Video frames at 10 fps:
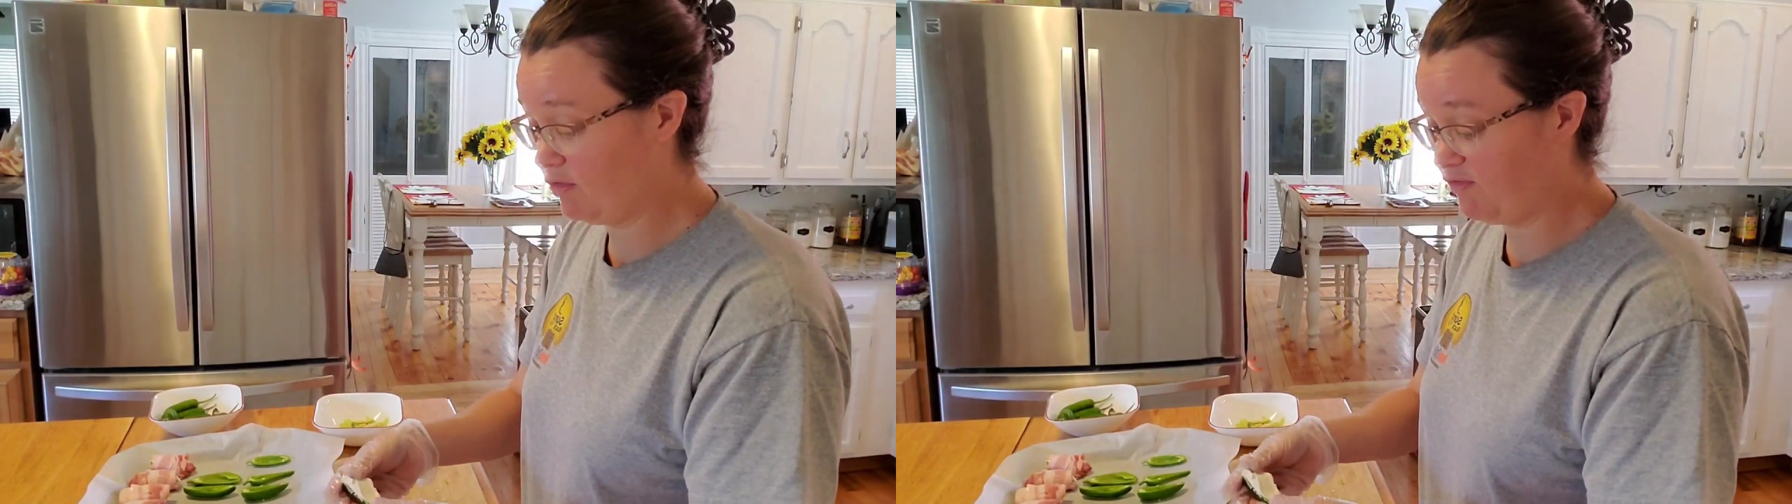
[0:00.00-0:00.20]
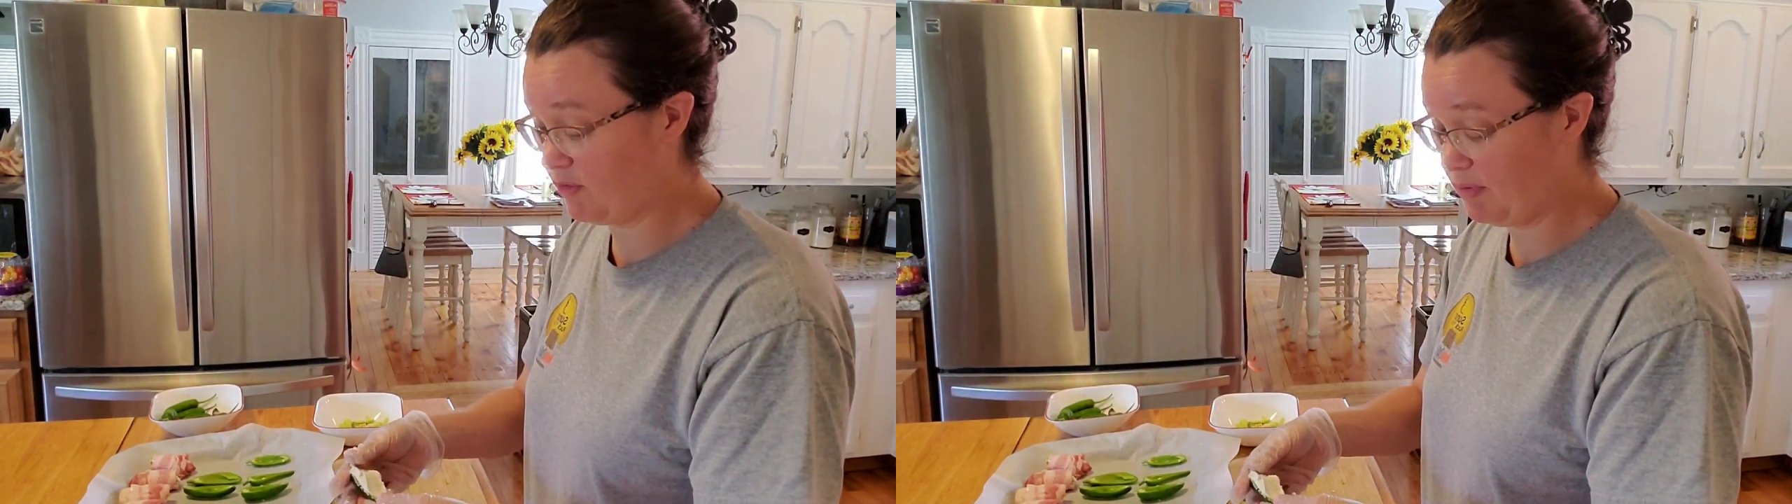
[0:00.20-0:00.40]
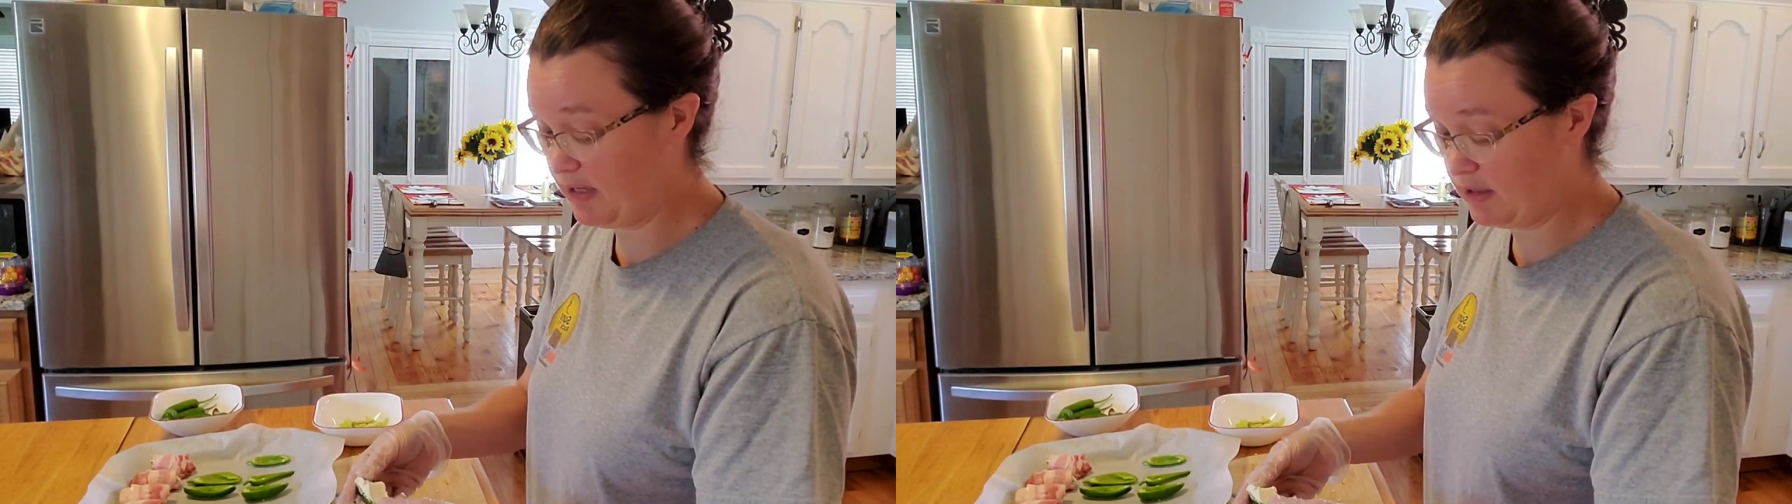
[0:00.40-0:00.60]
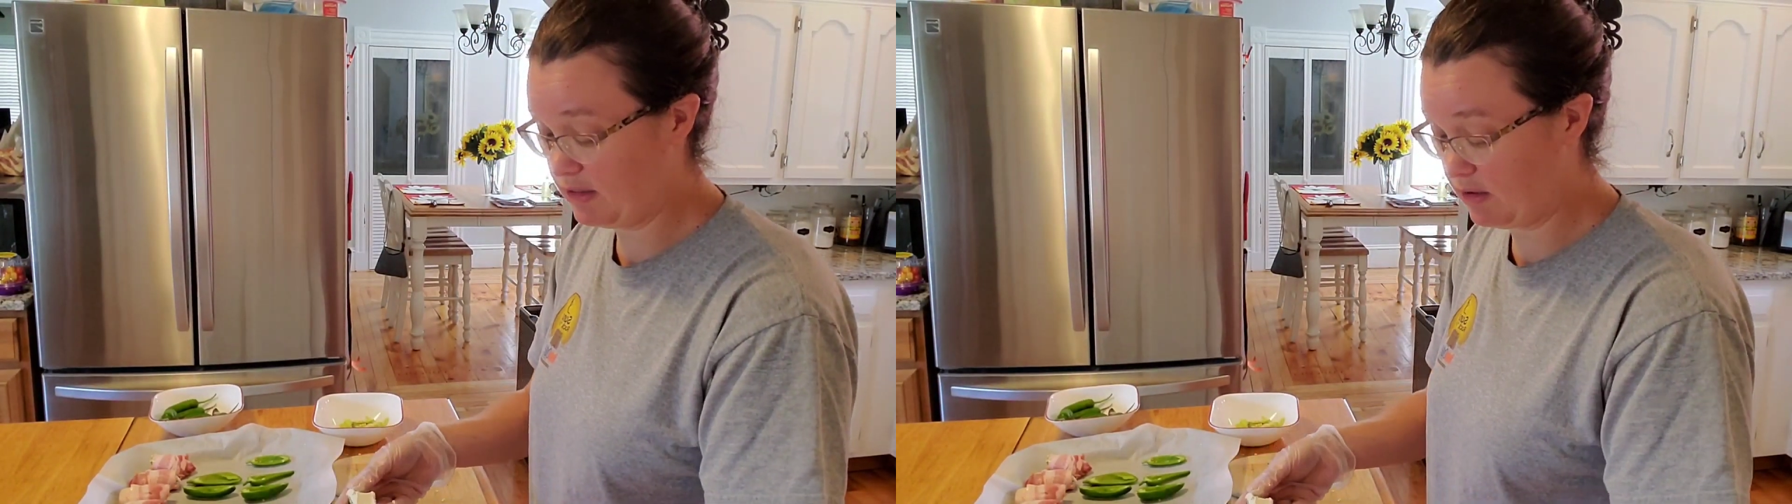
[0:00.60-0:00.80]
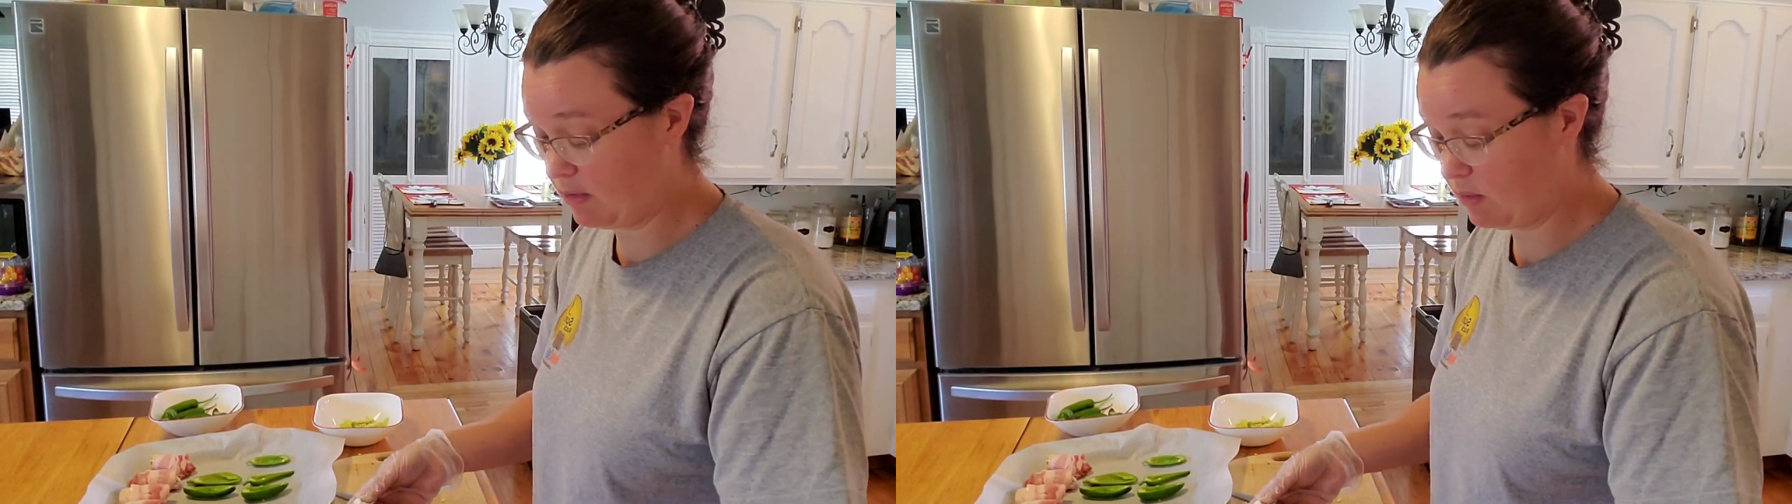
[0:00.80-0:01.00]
for pizza